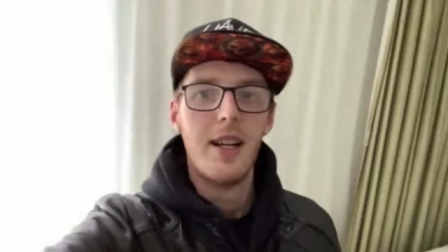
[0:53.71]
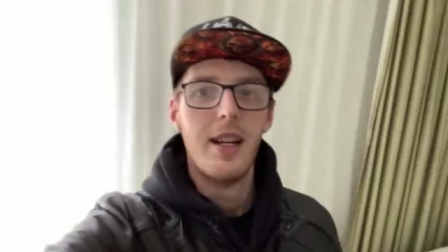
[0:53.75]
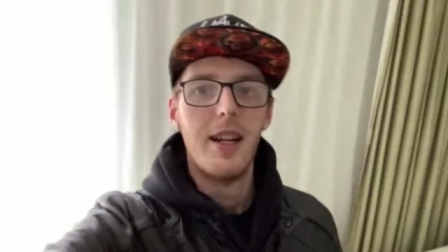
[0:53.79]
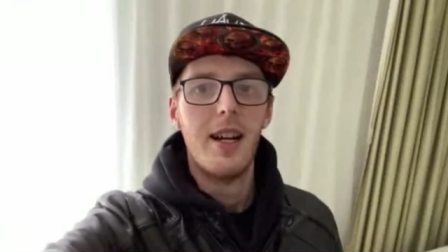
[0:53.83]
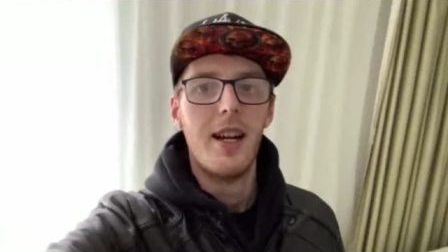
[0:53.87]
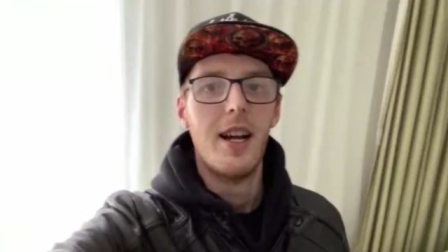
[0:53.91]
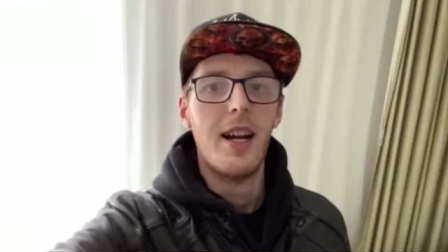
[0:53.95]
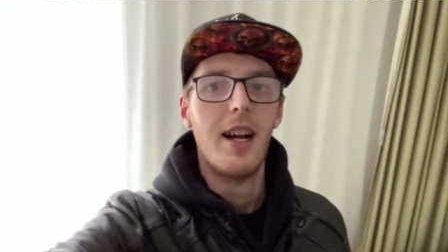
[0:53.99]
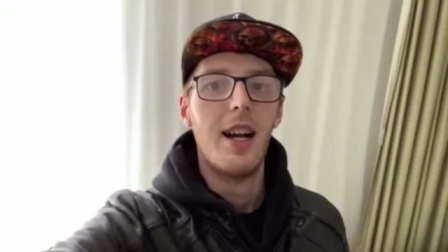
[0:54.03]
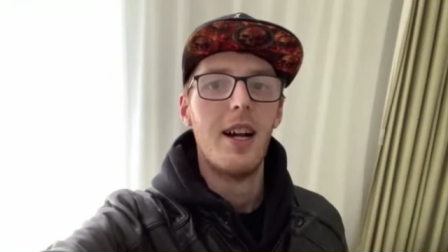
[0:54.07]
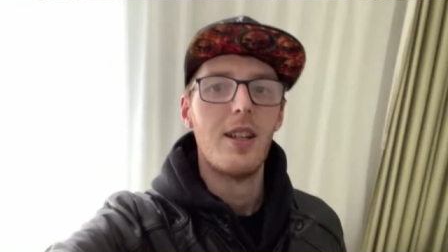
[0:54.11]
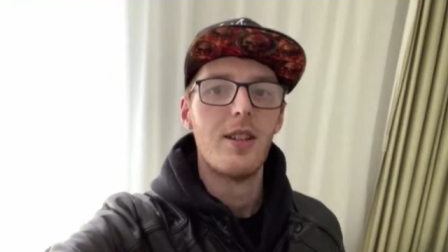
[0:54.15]

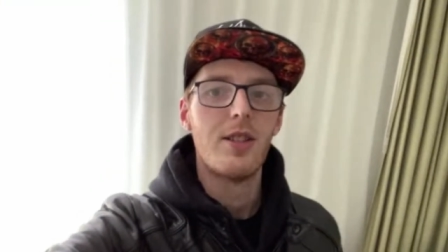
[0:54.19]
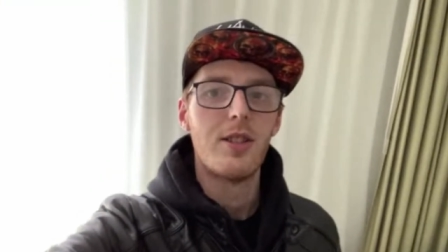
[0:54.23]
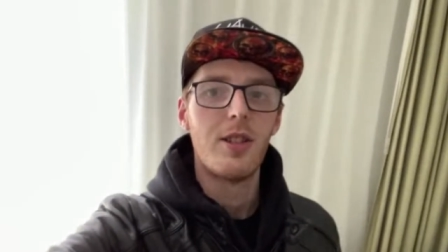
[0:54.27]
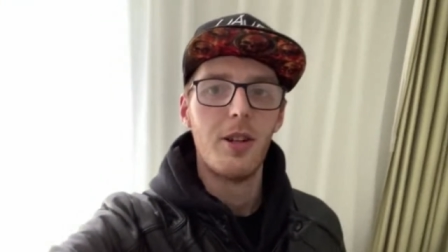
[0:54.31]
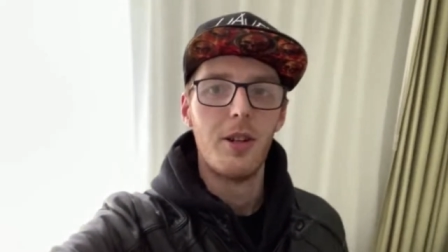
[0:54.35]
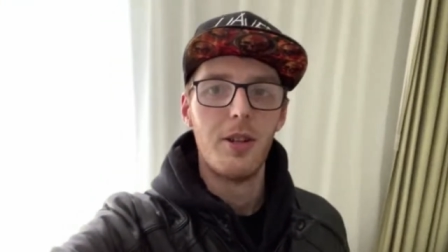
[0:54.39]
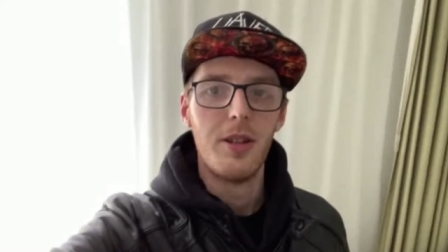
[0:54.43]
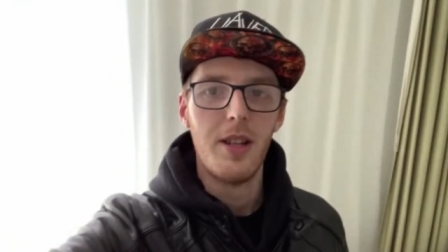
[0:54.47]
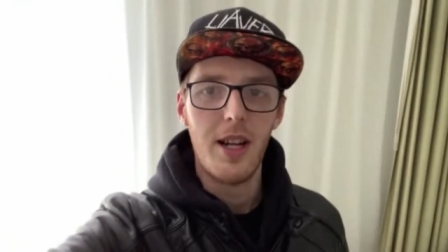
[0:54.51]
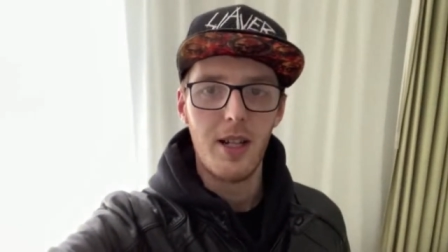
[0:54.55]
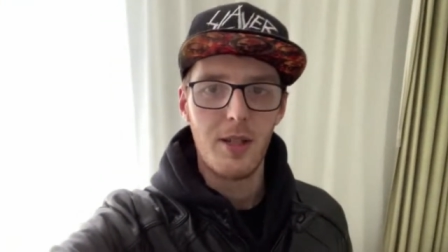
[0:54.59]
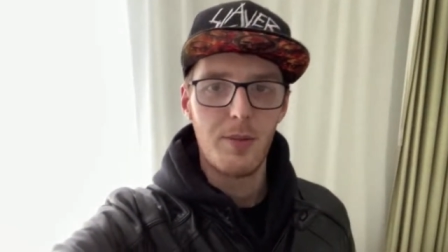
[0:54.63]
uh,
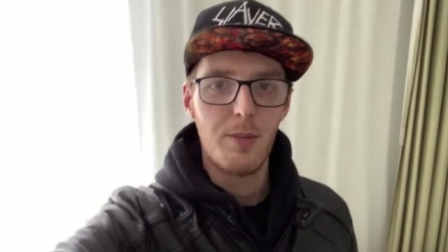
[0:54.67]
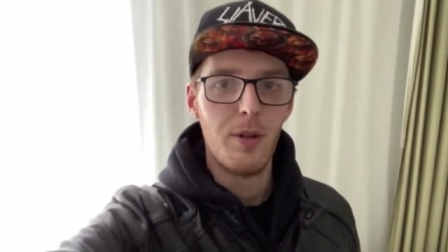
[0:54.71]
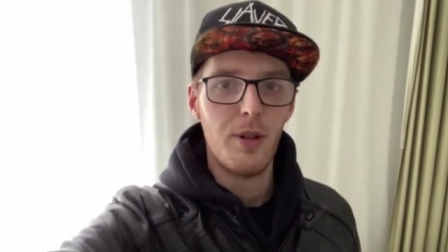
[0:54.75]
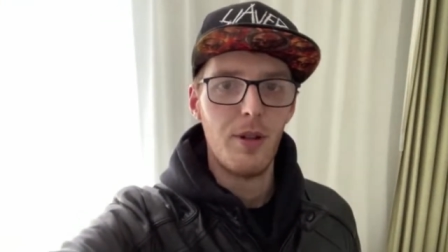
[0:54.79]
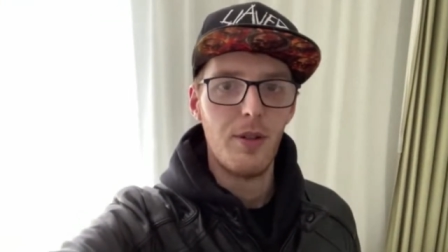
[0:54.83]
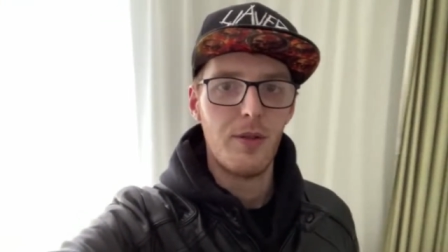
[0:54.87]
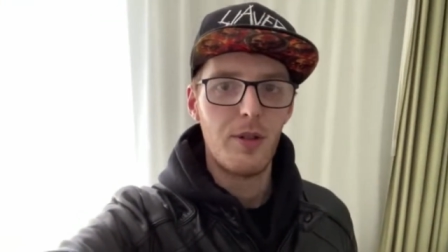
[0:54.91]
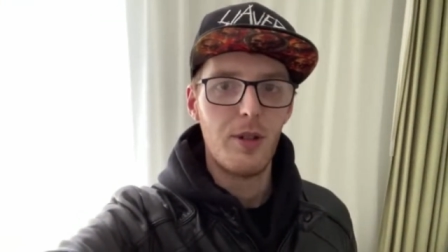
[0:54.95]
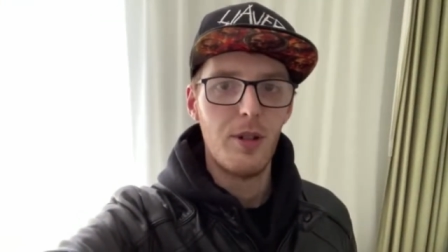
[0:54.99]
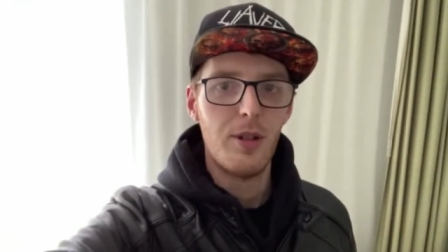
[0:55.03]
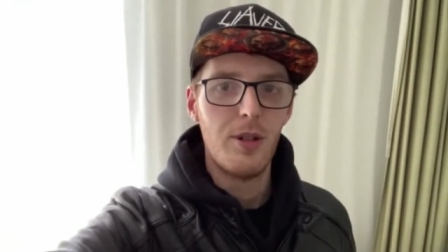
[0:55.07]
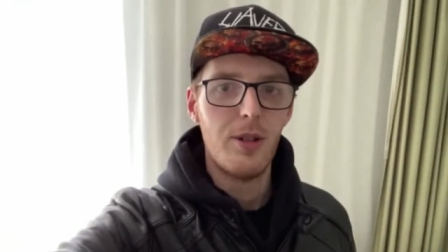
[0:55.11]
so next port
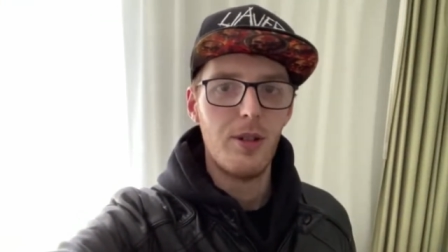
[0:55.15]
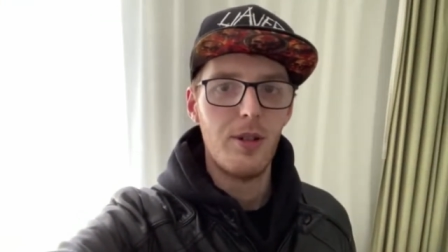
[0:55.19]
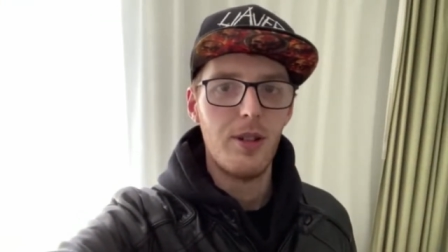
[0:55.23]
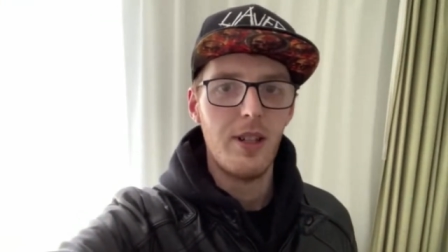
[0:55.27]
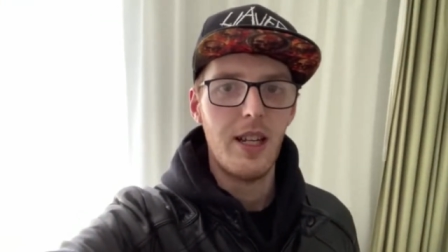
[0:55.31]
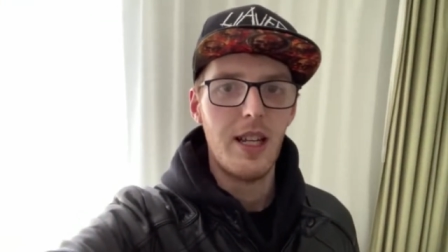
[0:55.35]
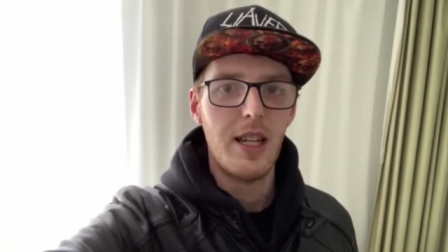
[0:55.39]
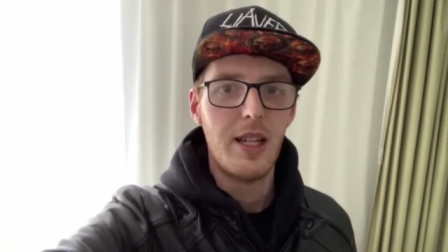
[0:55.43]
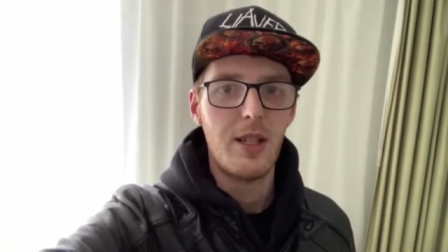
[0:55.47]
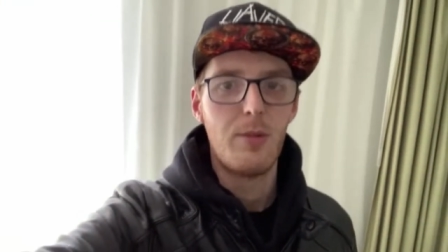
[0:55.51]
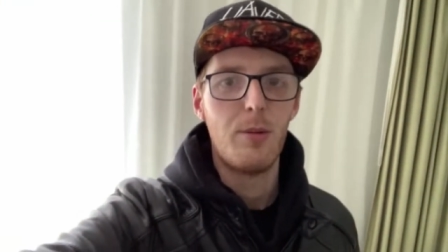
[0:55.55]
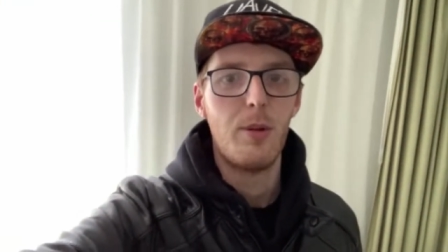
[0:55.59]
of call
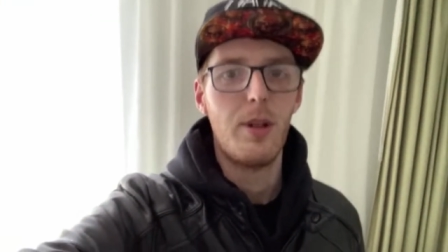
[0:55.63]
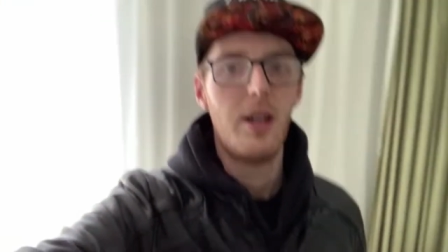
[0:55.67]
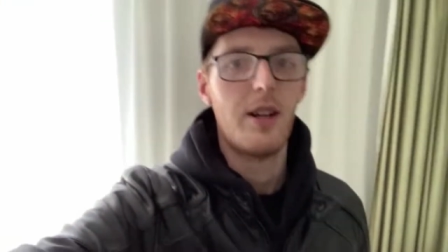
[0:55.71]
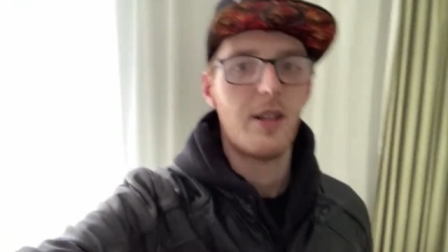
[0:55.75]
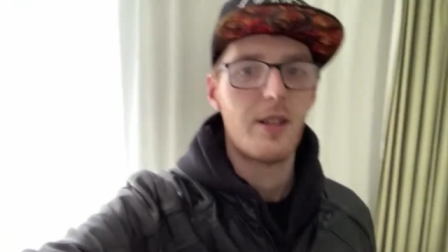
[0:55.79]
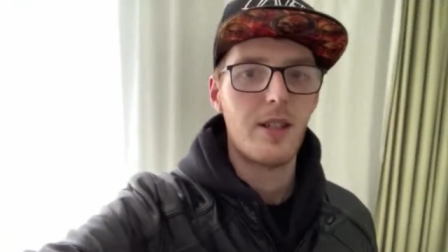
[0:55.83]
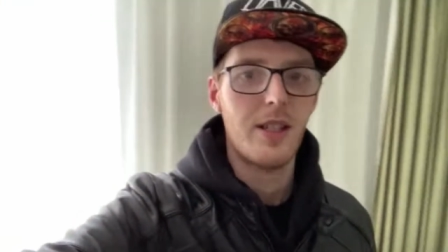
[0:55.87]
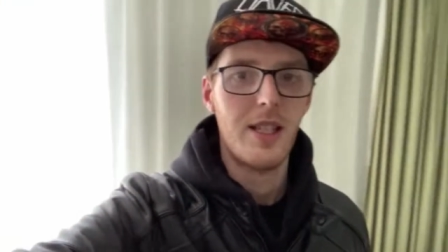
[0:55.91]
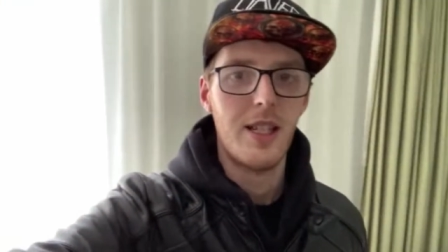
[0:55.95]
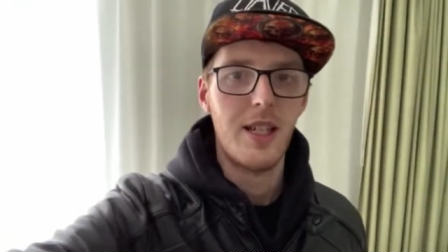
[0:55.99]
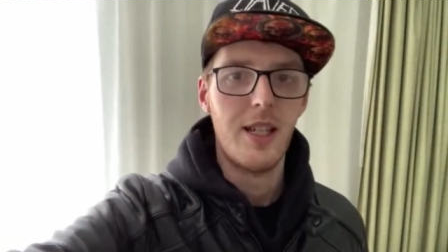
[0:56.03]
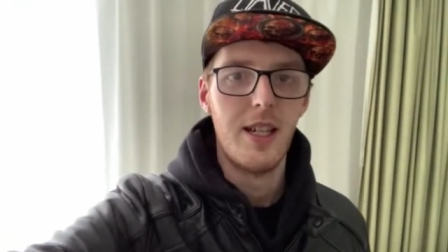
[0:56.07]
is we are
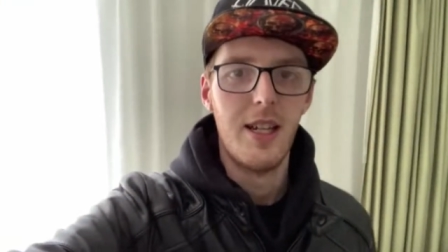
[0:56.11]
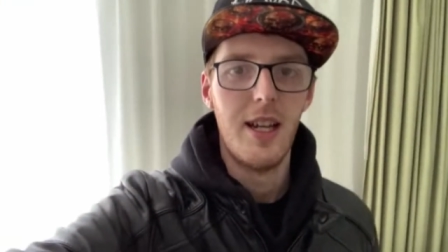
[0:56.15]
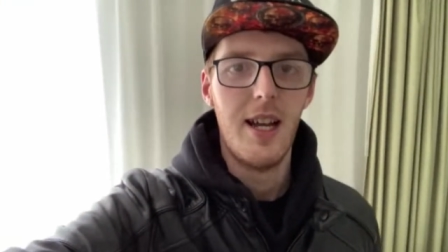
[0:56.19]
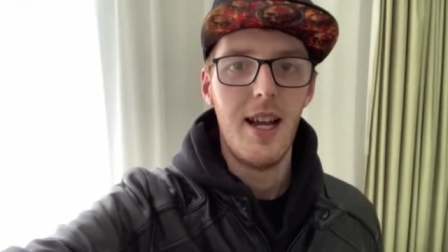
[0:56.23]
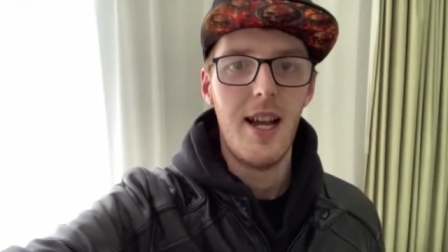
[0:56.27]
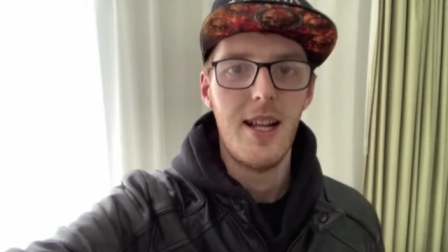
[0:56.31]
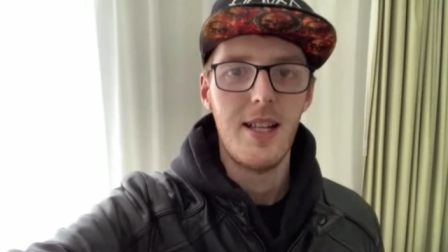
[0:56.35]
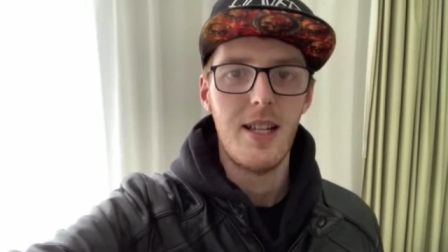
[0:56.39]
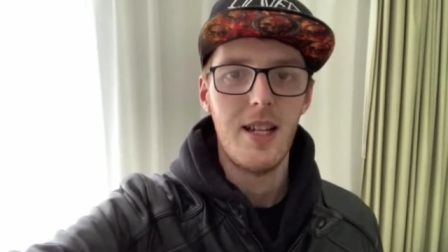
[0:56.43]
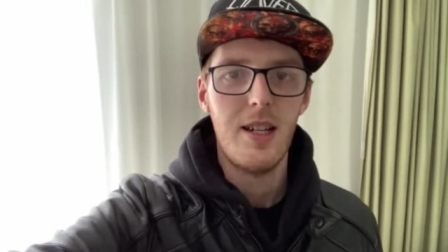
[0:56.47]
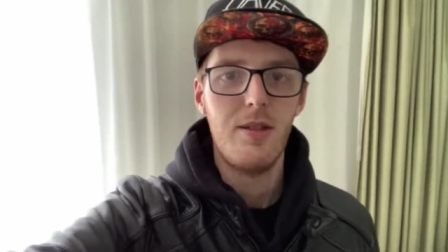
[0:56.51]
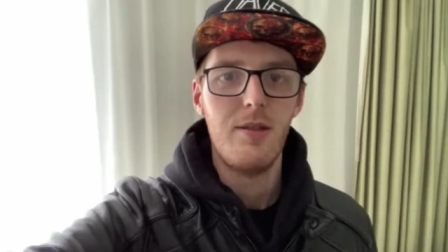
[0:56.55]
going to
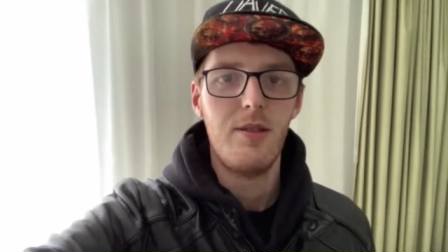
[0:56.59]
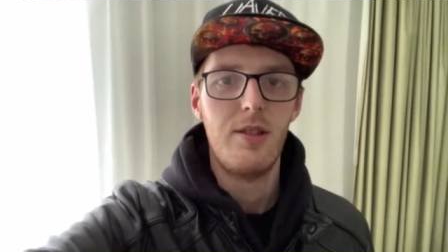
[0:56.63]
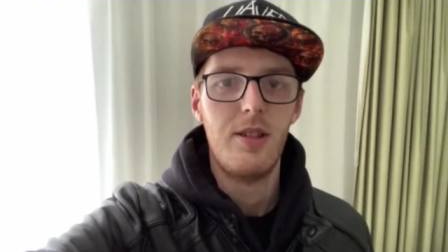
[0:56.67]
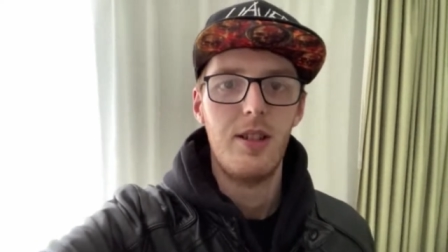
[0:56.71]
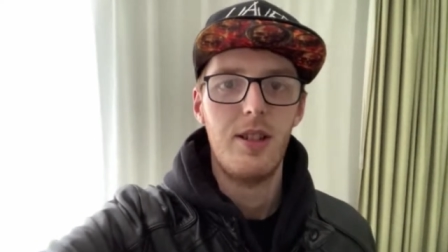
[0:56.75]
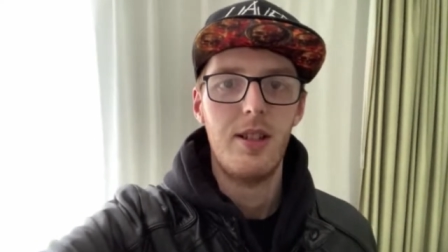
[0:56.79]
head out